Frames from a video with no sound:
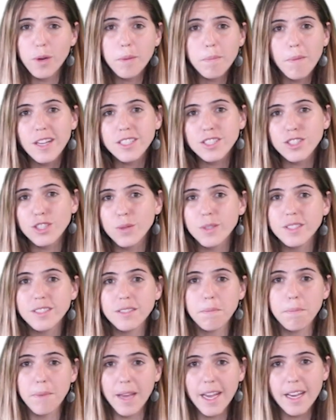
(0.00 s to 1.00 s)
we must show a
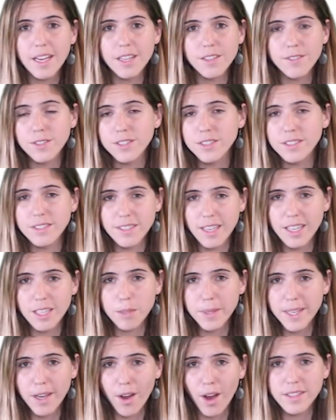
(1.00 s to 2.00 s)
demand for
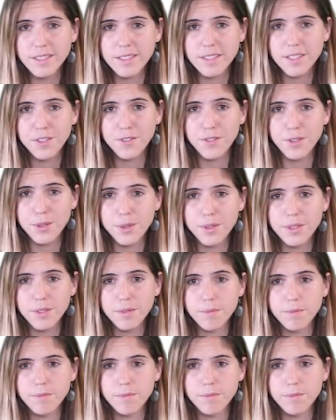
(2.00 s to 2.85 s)
sustainably caught seafood.